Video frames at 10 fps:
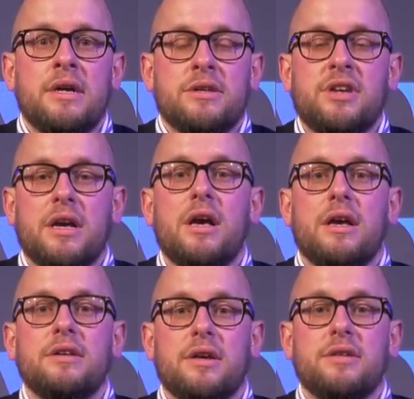
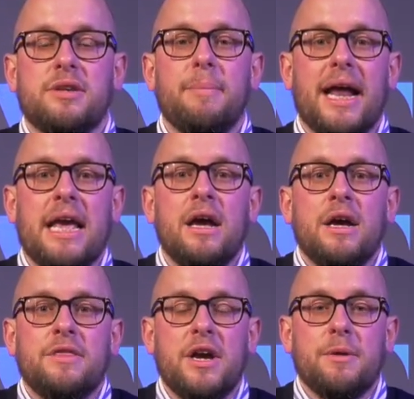Somebody,
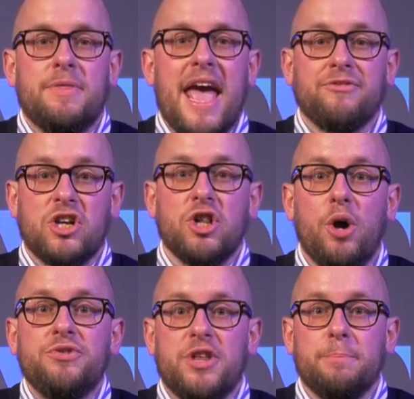they have to
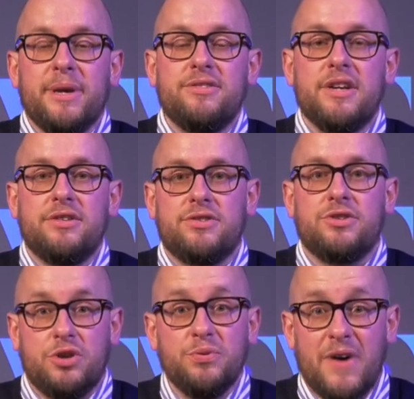close their
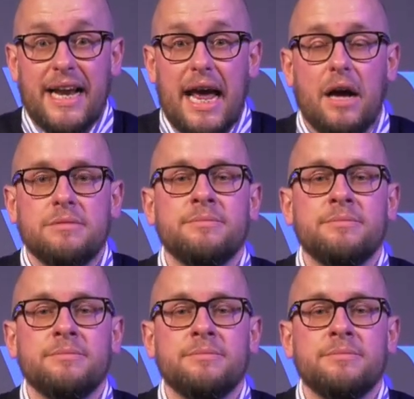business, you find out.